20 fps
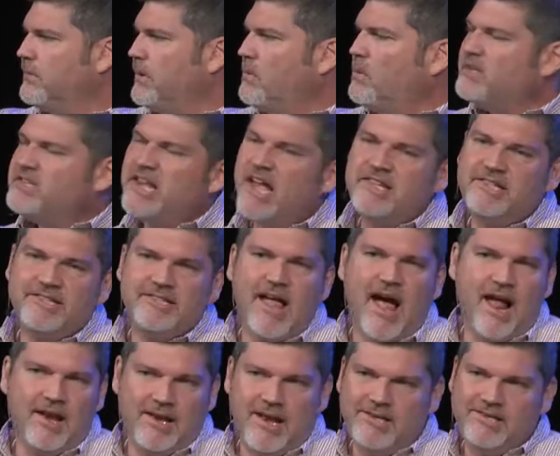Well, judge,
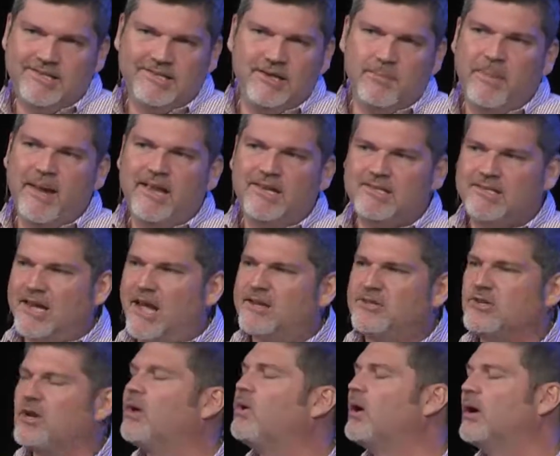stop. Let's to be
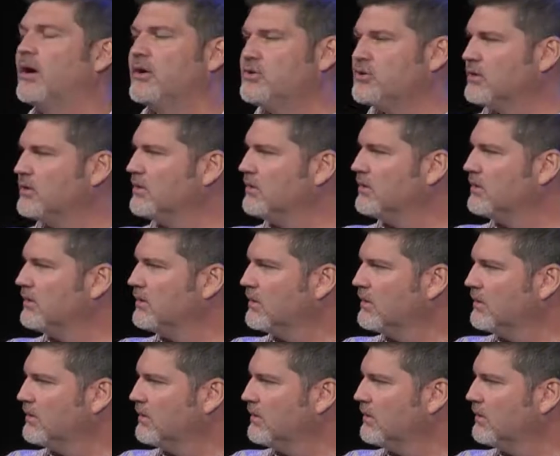judge. Oh, hush.
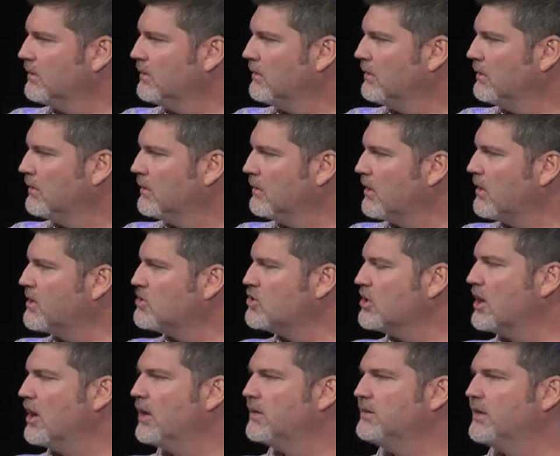Go get your
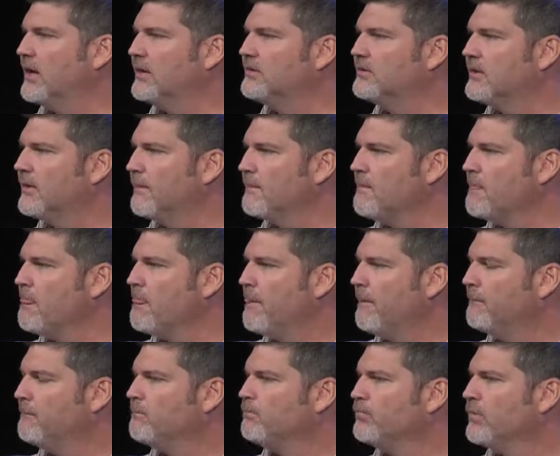context.
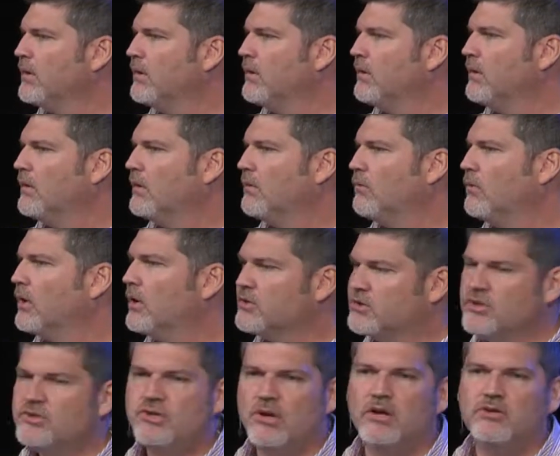We're
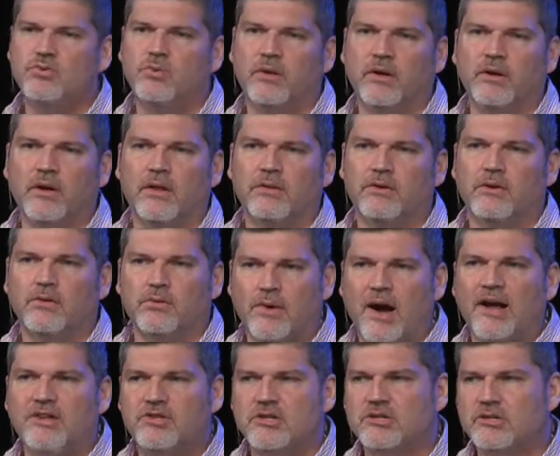to judge one another
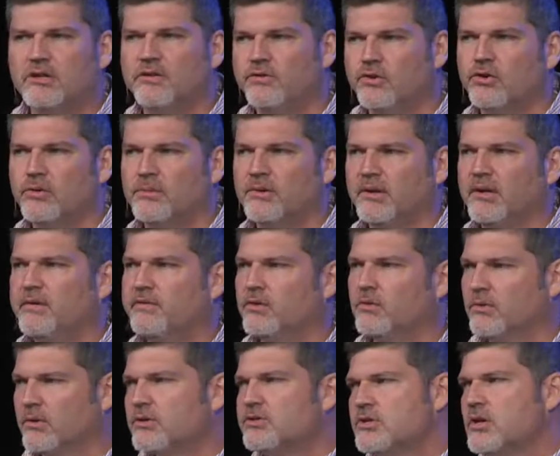righteously if you're a believer.
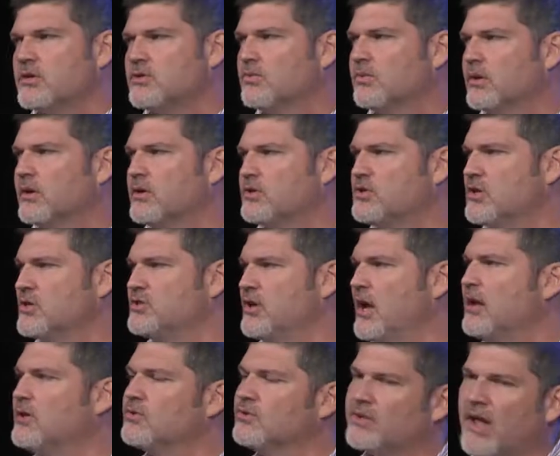We're, we're going to judge
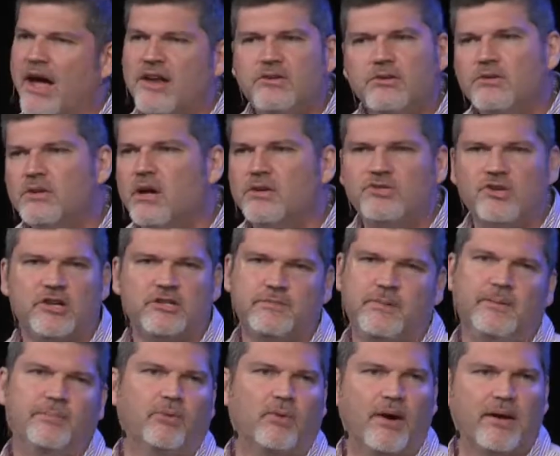angels. I do not judge
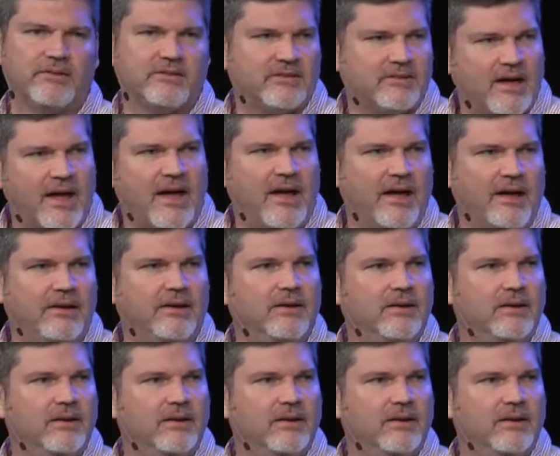people outside.